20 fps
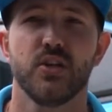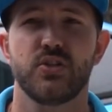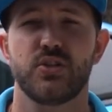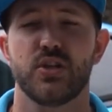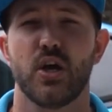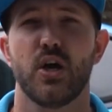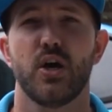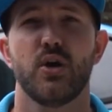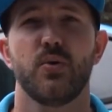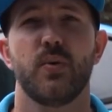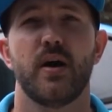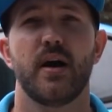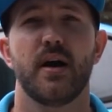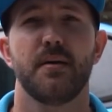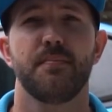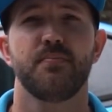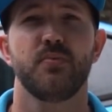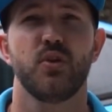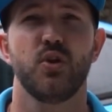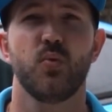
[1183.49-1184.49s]

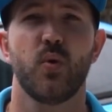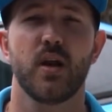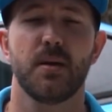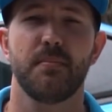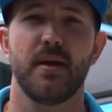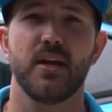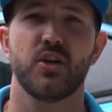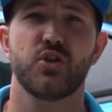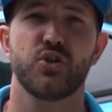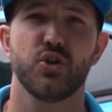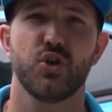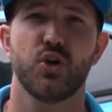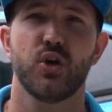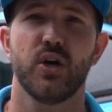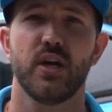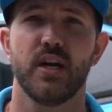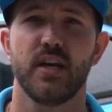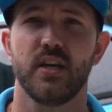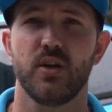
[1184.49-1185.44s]
So you want to make sure,